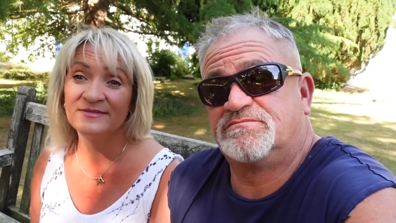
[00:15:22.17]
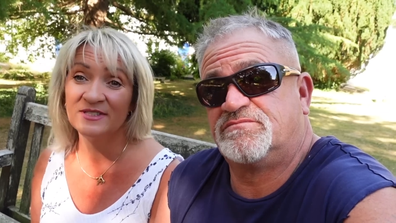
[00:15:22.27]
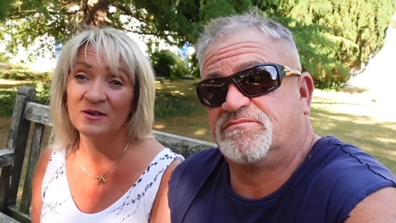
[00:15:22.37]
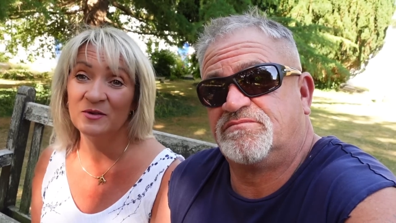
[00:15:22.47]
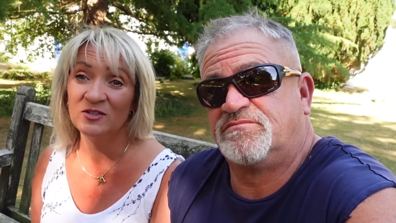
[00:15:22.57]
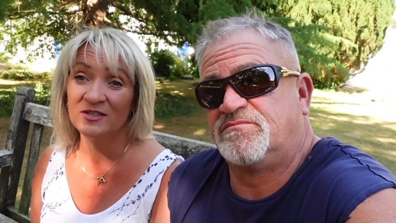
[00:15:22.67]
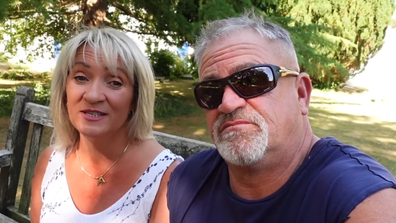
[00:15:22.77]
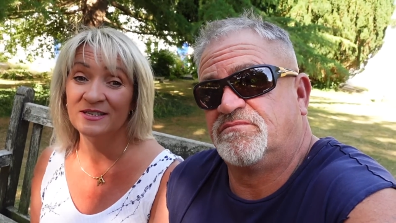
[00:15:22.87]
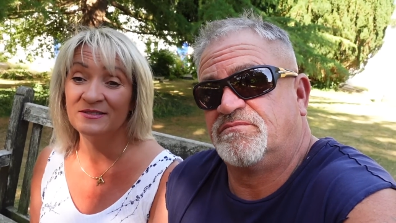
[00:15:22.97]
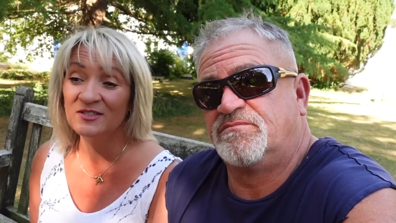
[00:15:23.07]
Speaker 1: So we're just
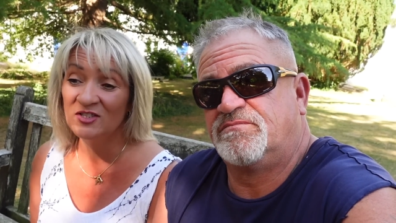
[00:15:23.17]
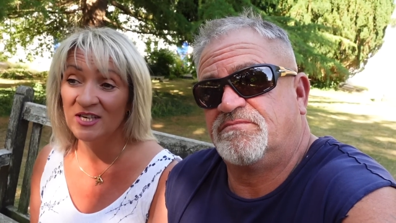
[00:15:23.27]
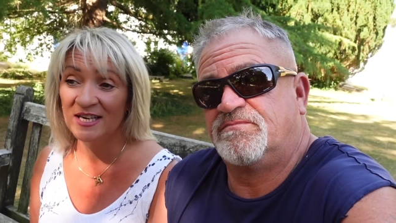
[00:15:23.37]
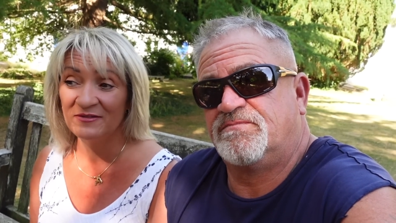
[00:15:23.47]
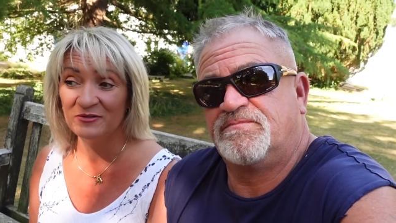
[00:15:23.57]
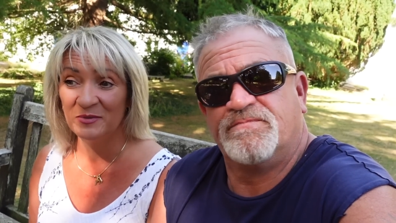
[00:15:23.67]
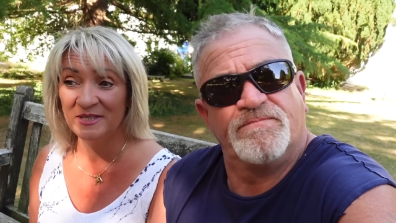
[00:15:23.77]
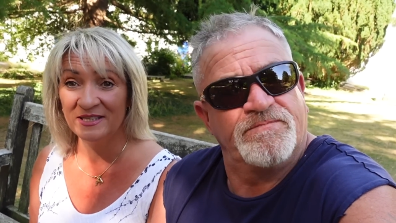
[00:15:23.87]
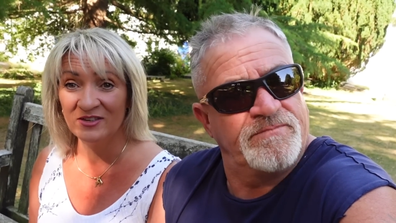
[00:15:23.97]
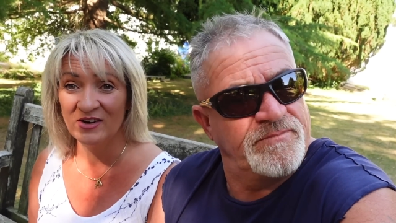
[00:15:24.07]
going to chill out for a
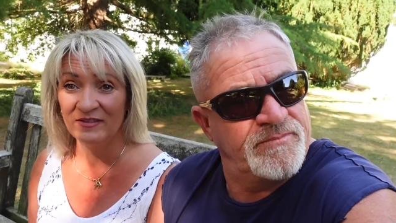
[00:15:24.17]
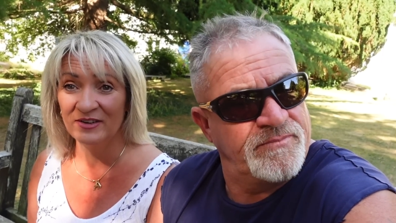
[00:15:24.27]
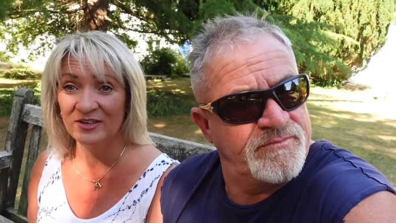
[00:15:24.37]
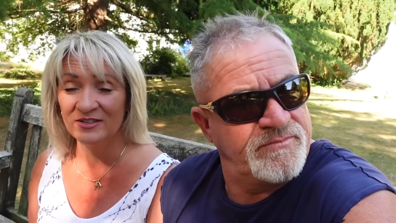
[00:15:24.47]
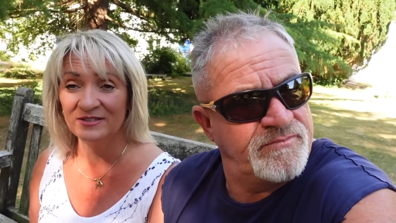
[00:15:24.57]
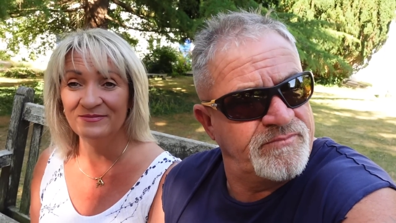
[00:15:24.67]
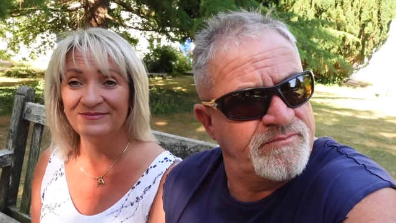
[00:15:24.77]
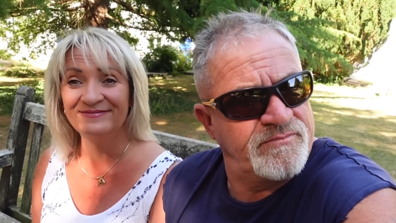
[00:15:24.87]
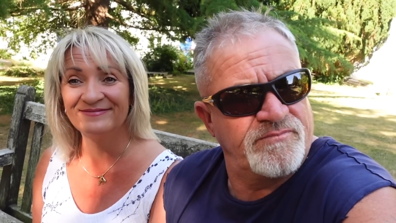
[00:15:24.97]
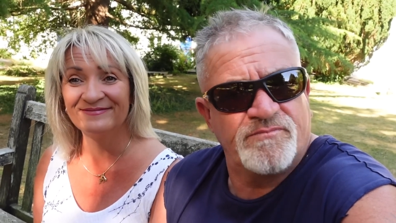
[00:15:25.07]
bit in the graveyard.
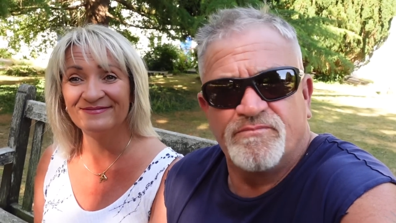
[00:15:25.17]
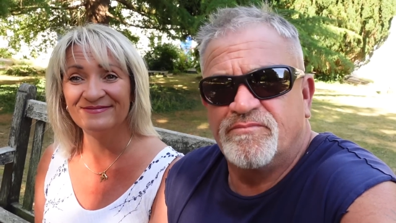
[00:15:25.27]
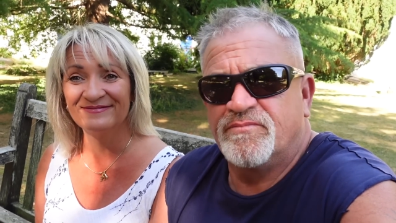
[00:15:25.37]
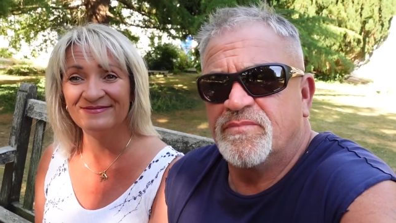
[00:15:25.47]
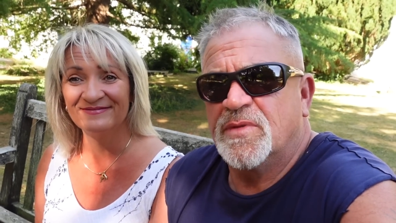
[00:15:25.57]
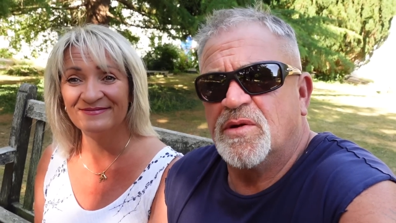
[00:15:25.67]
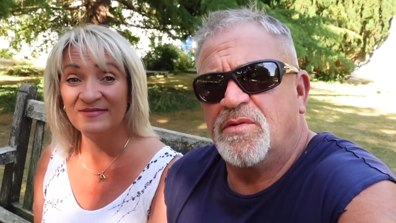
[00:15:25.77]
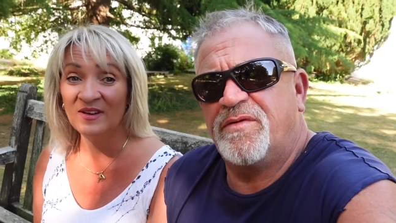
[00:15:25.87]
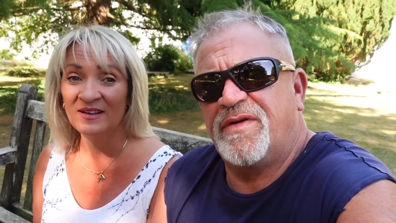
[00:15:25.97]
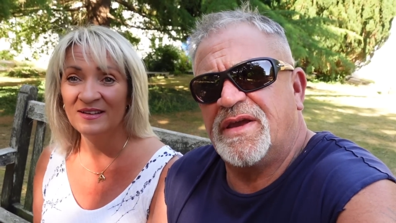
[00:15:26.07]
Speaker 2: I
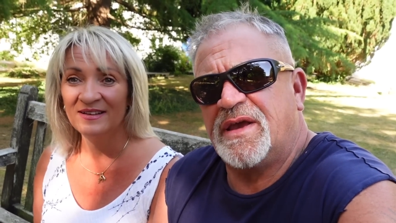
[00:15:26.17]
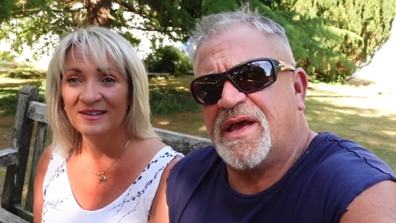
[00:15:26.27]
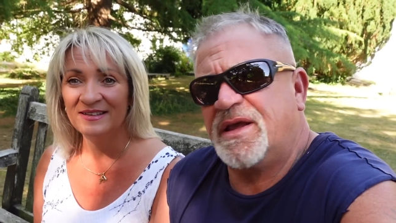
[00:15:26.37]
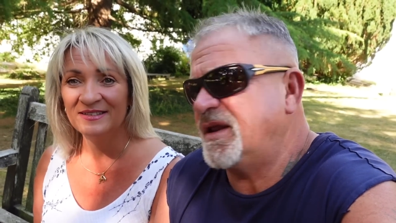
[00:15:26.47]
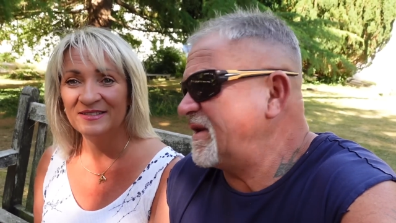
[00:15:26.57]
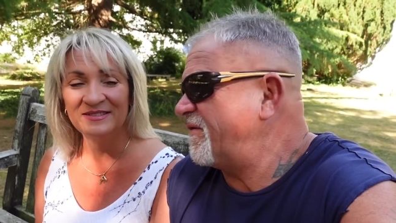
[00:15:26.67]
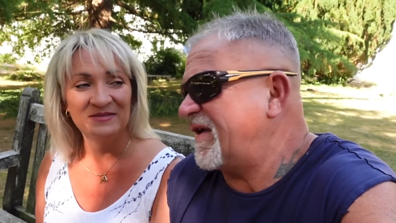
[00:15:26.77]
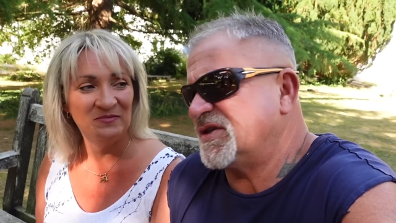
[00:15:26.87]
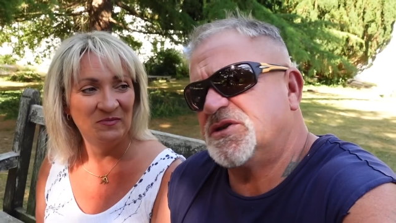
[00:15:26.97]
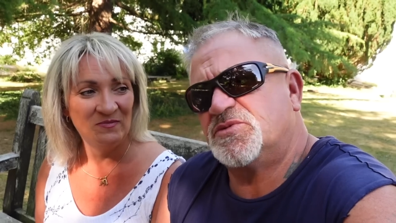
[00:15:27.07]
wonder if it, uh, uh, any
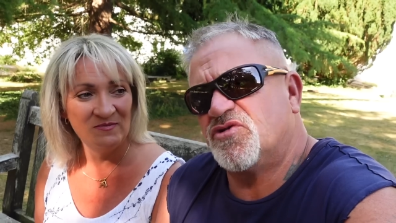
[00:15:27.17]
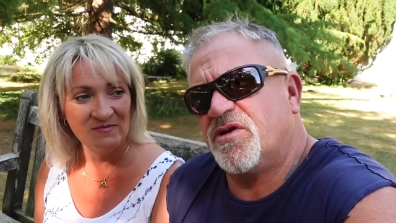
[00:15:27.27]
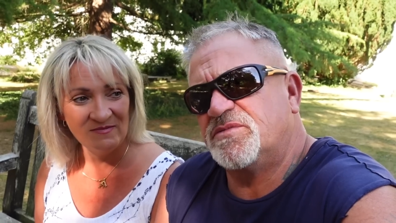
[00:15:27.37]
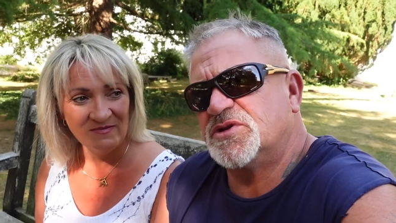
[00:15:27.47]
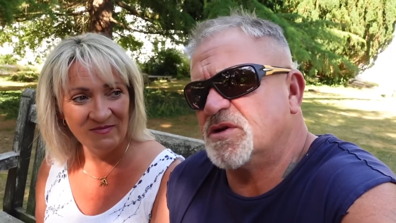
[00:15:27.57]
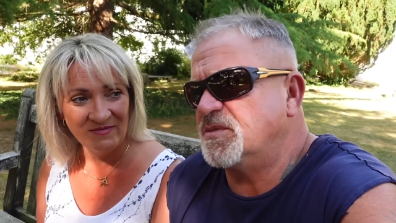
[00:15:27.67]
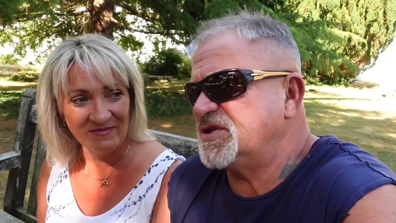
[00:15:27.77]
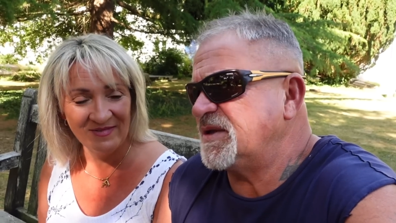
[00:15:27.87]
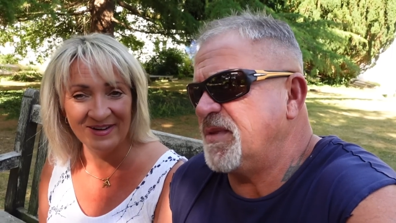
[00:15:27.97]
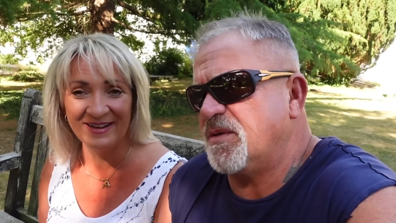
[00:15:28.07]
of our subscribers will come
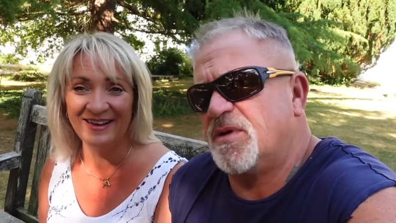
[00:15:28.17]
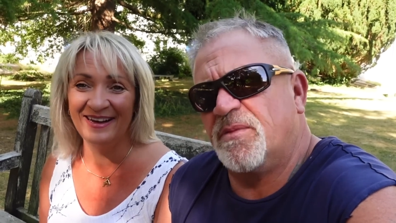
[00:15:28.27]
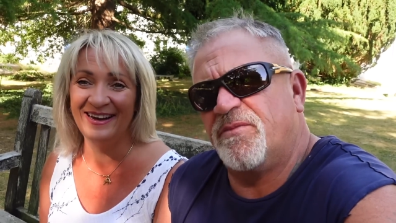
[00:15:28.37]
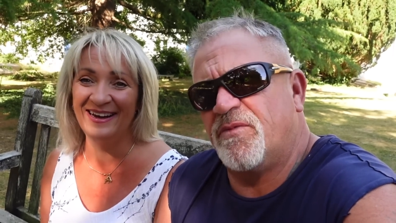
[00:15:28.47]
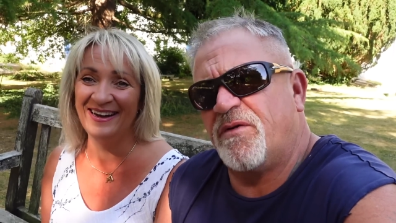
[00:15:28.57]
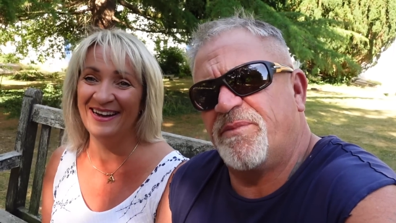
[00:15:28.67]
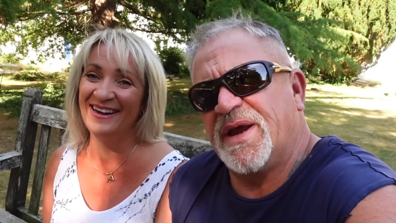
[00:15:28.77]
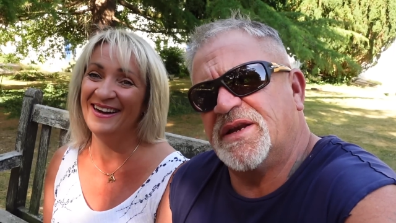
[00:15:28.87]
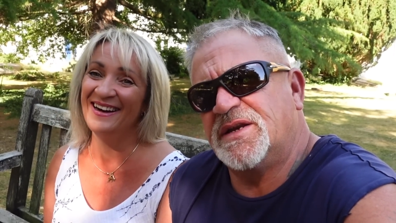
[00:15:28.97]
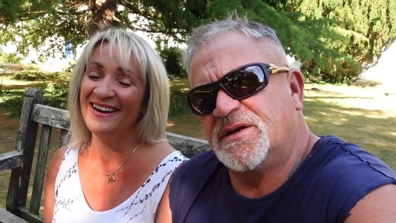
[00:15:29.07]
and see me when I'm, I've
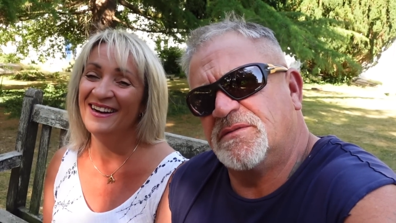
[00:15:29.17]
pegged it.